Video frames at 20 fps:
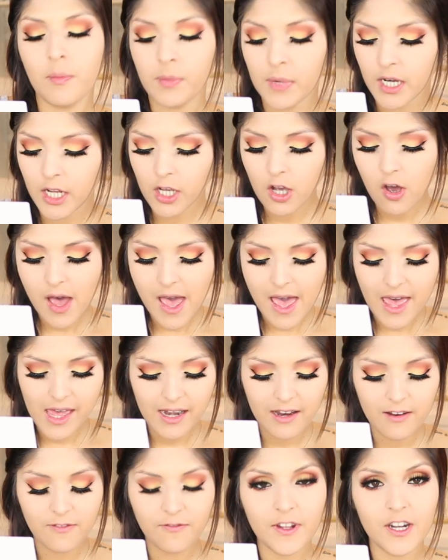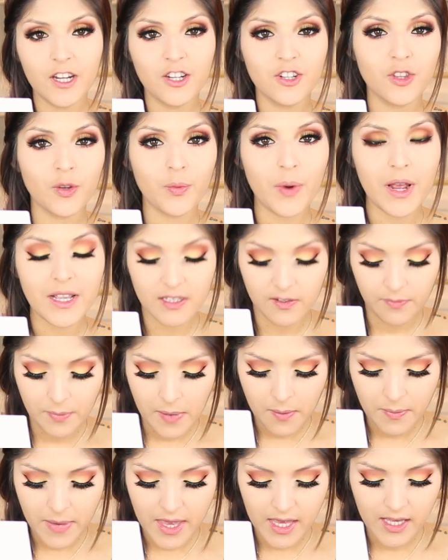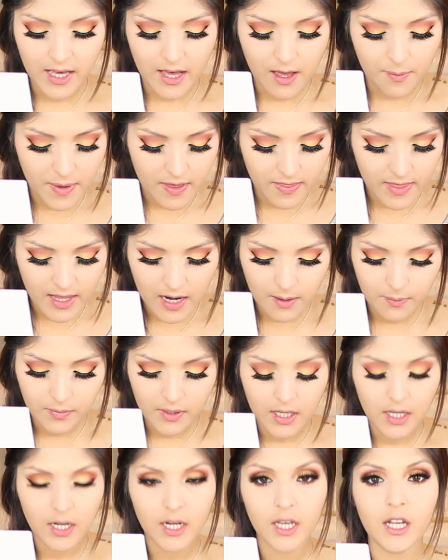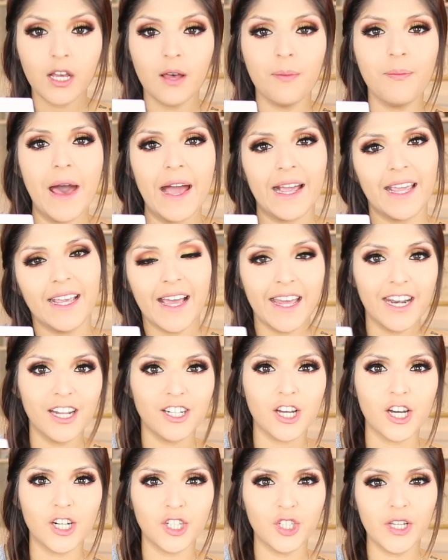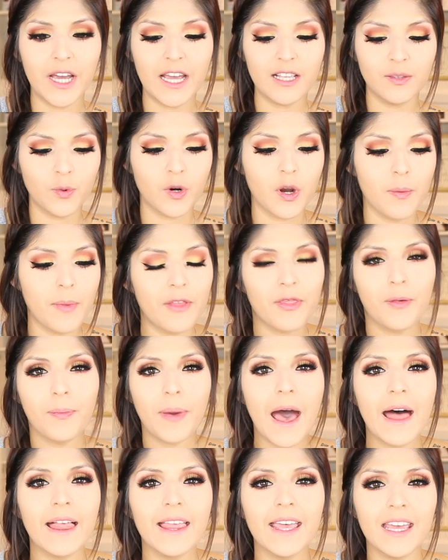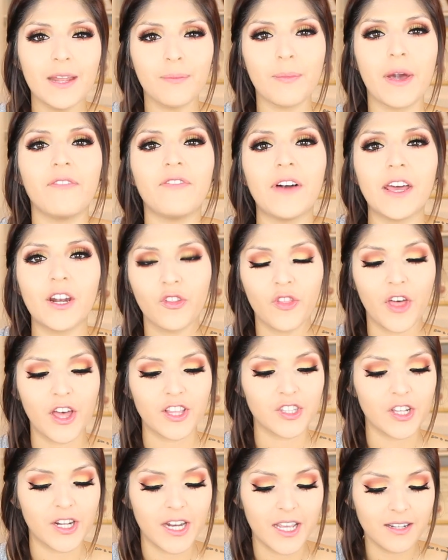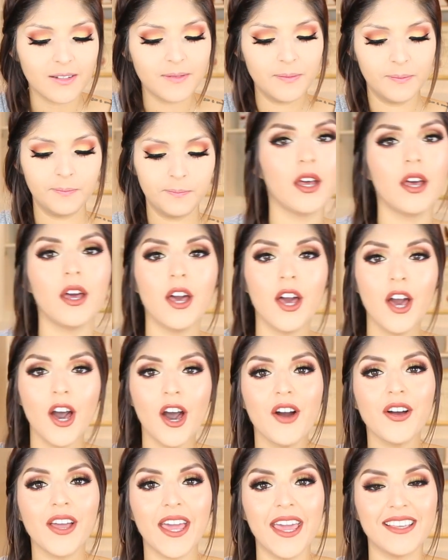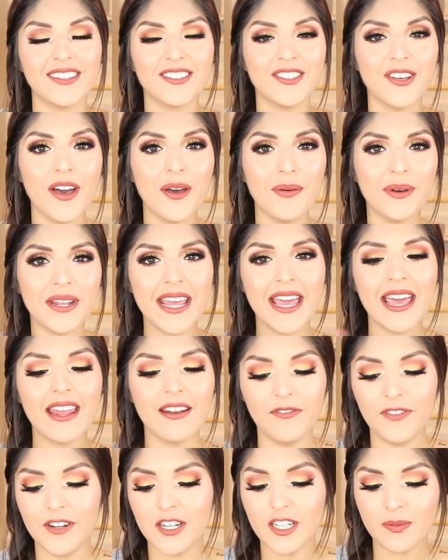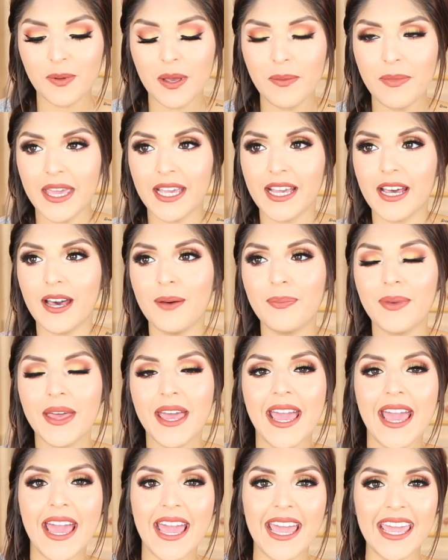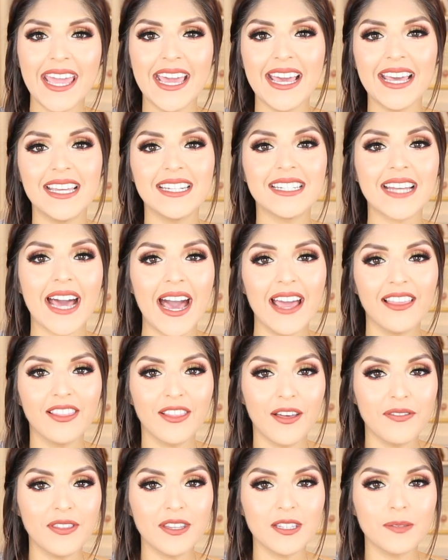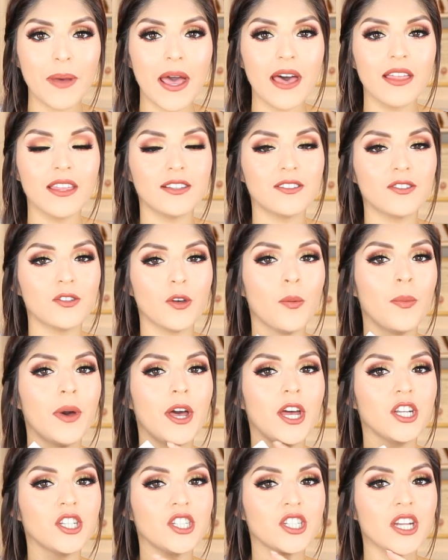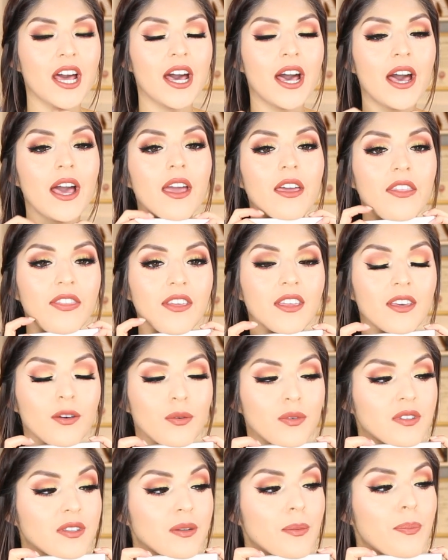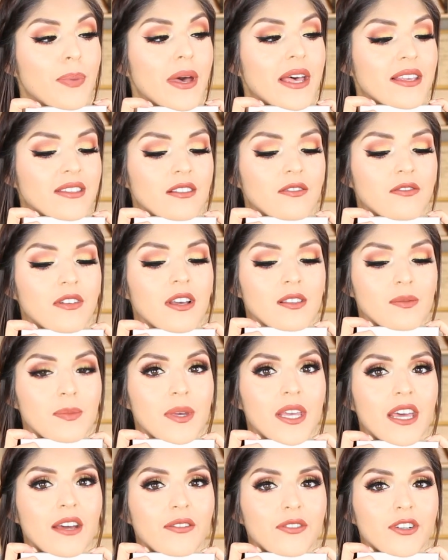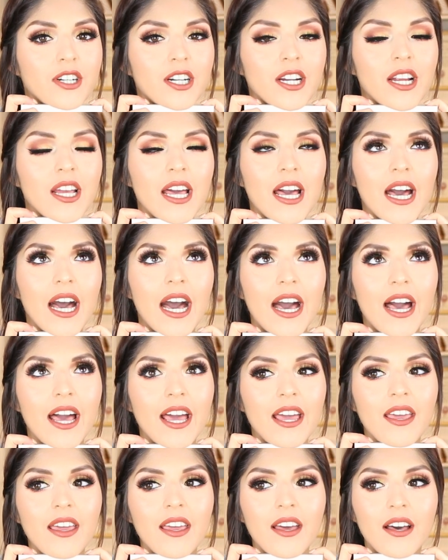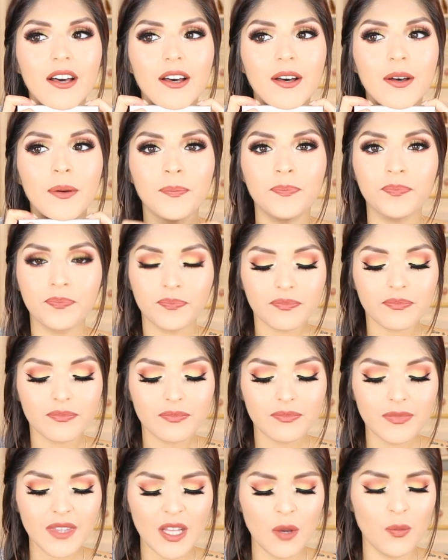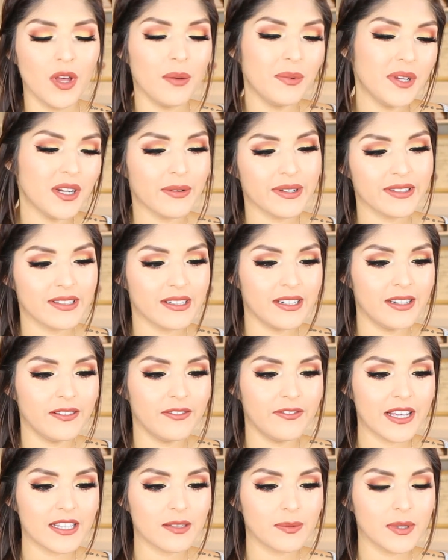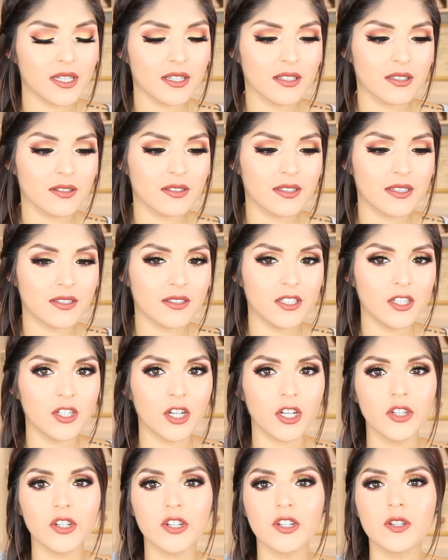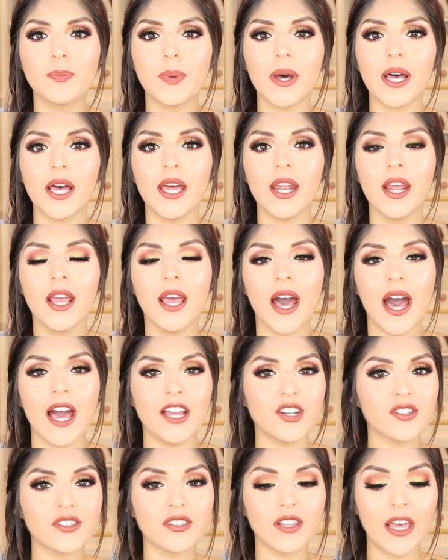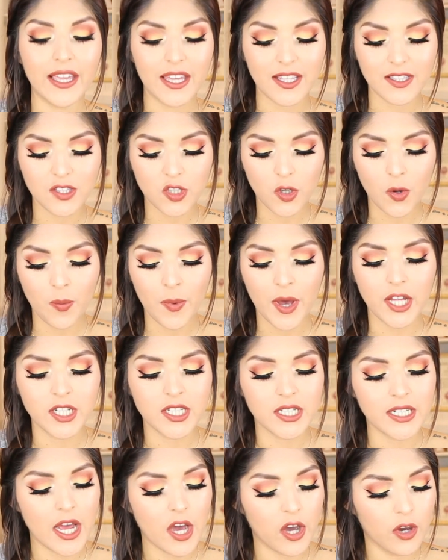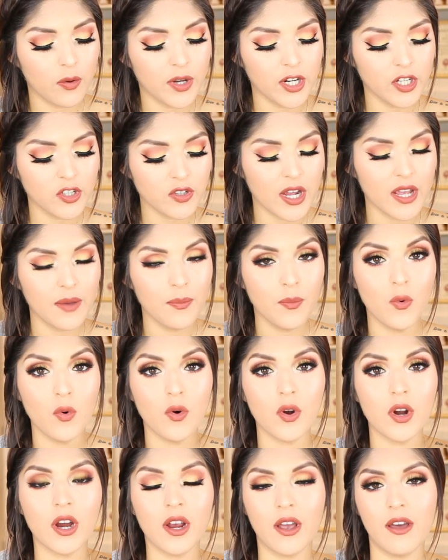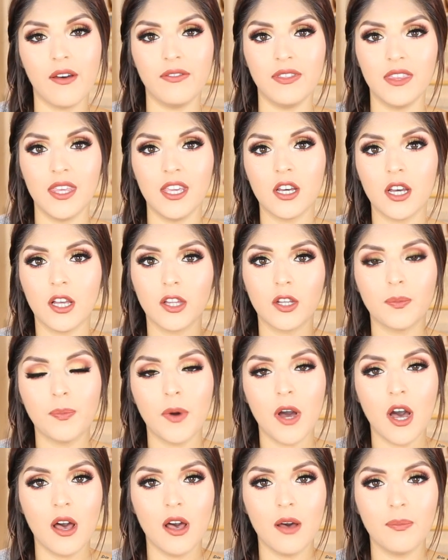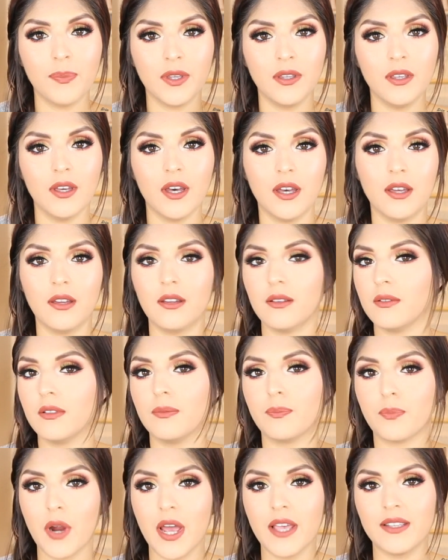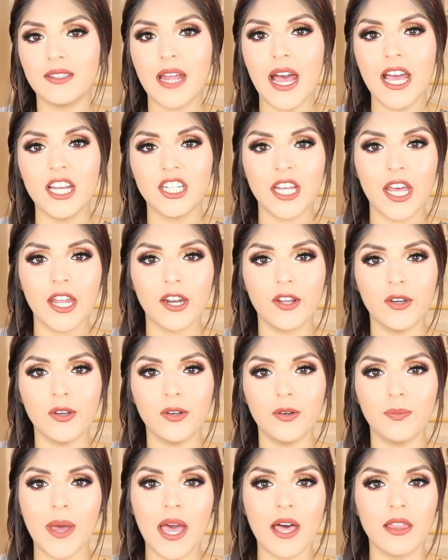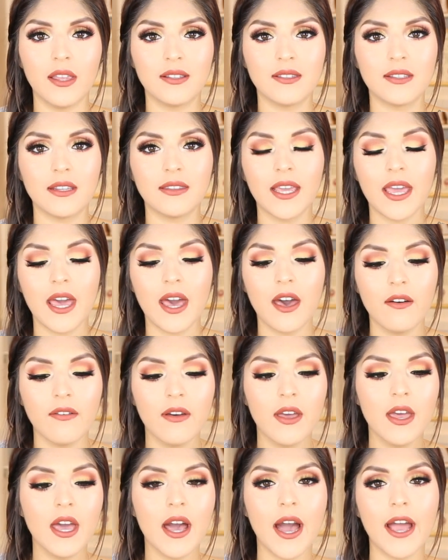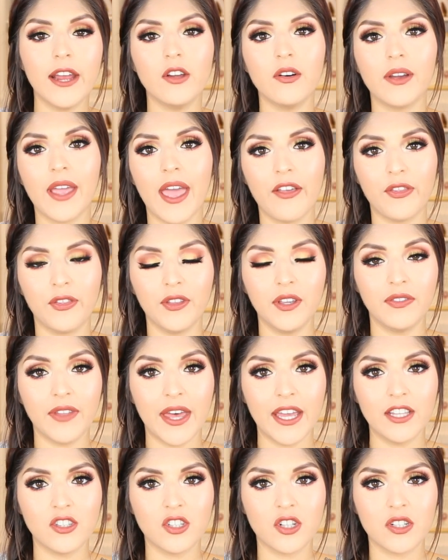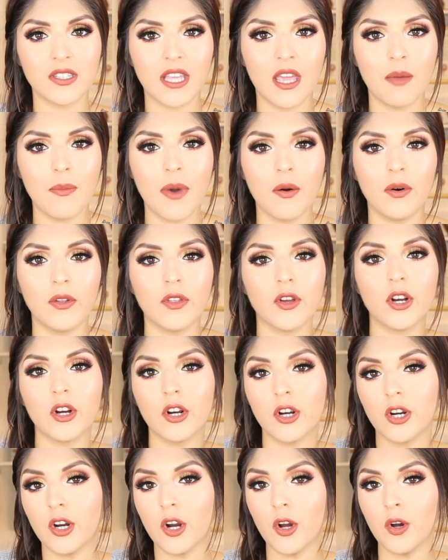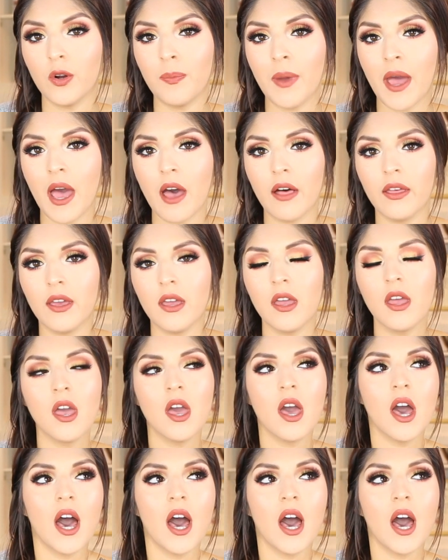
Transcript: I'm gonna go ahead and finish the rest of my makeup, and then I'm gonna come back and kind of talk to you guys more about the palette and my final thoughts on it. Okay, so I went ahead and finished my makeup, and I love this palette so much. I think it was the best investment ever. Well, I mean, it wasn't an investment because it was $16, but I just like it so much, and now I wanna try more of the Colourpop pressed eyeshadow palettes that they have. I know Kathleen Lights just came out with her own palette.